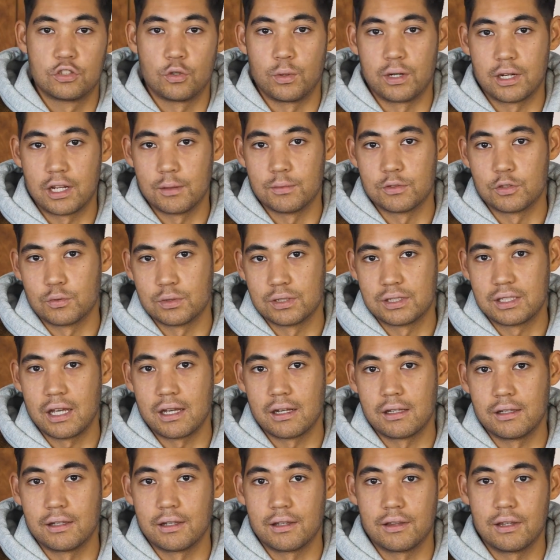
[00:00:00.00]
So when it comes to
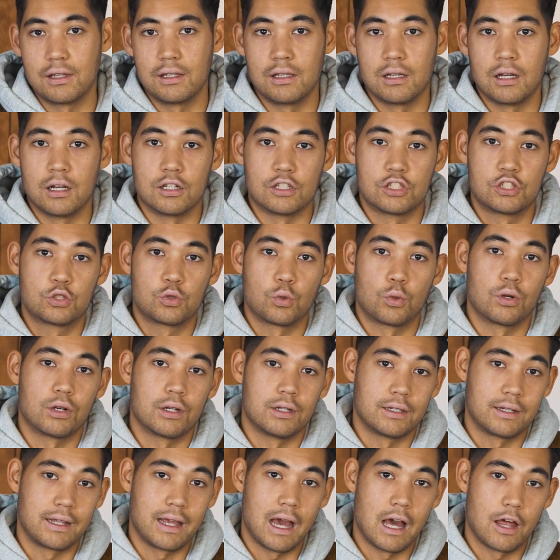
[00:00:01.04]
recycling, the uh,
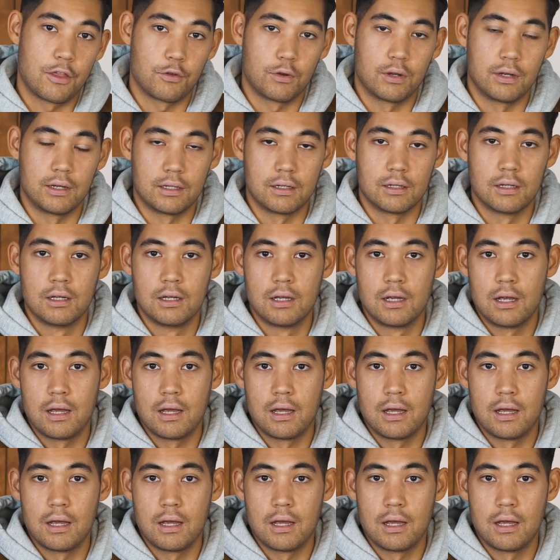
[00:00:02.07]
sort and gathering